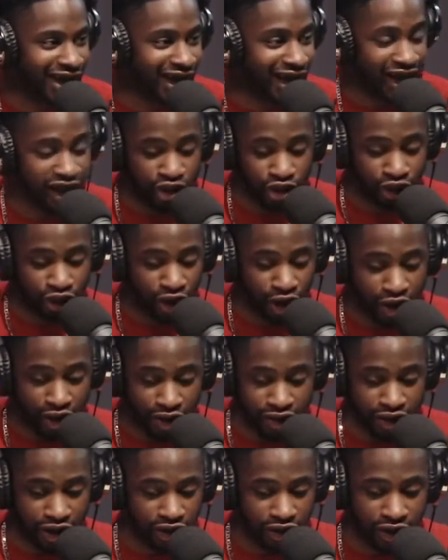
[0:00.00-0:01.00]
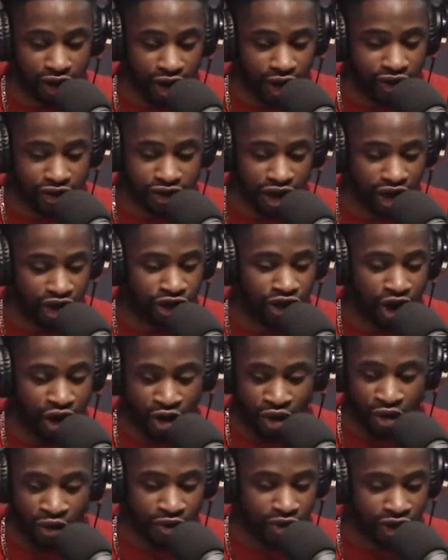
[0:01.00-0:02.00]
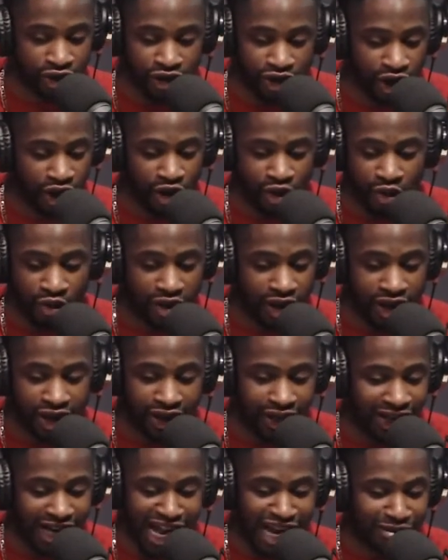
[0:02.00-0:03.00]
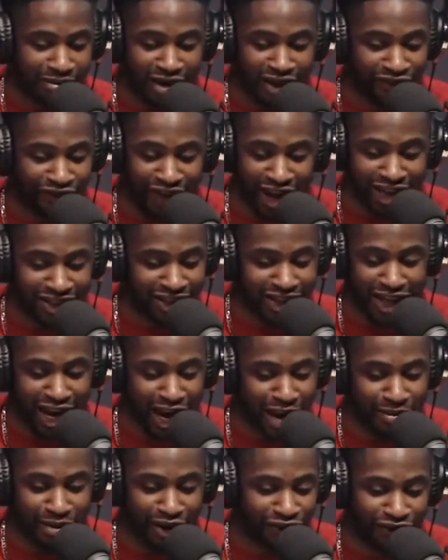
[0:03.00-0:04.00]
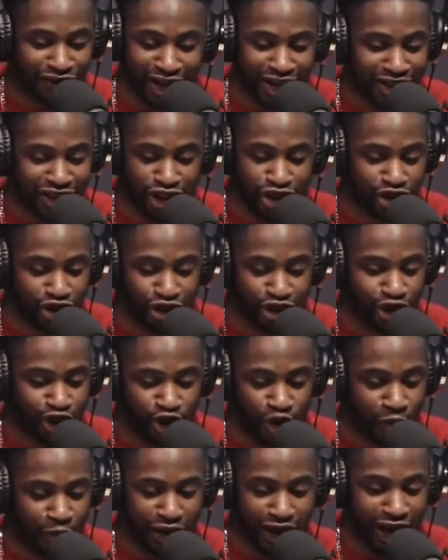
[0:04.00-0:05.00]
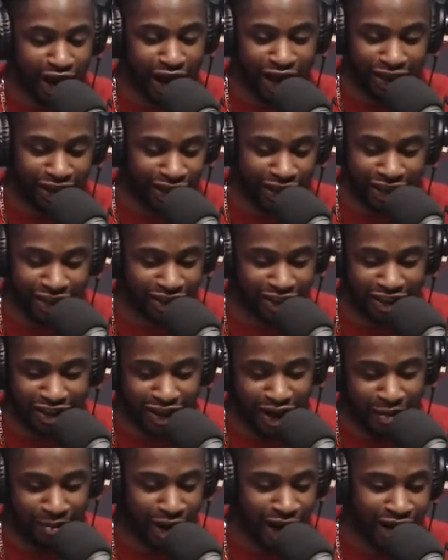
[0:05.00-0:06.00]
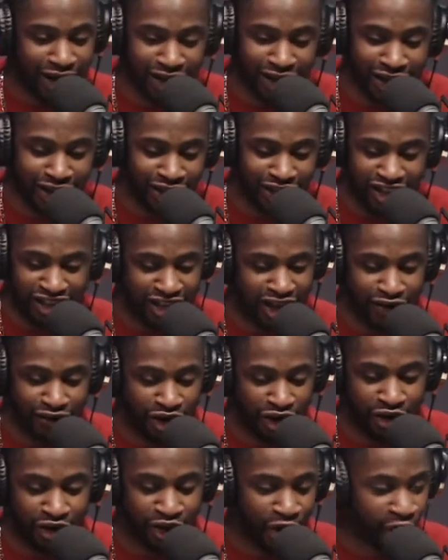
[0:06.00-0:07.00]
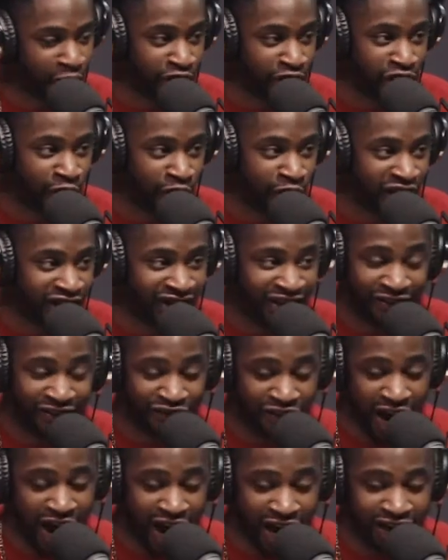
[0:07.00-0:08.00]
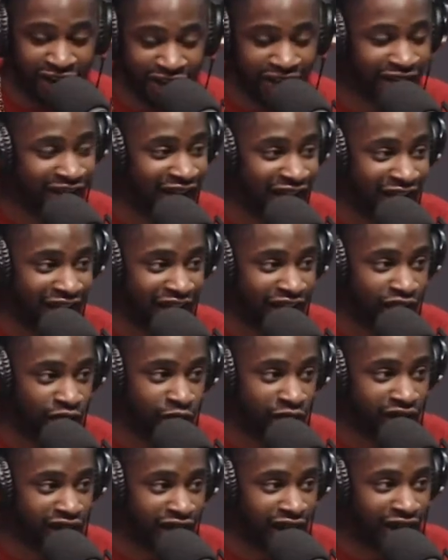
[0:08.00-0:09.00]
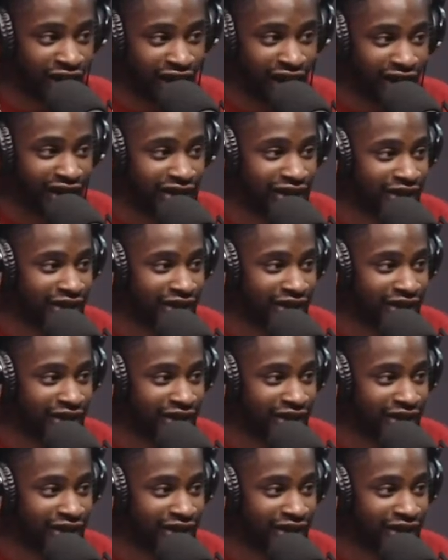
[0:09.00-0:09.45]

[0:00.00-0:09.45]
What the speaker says: It's lost, no. Get out of my face. This is a stupid idea. This is a dumb idea. This is never going to go anywhere. And then finally, you get that yes.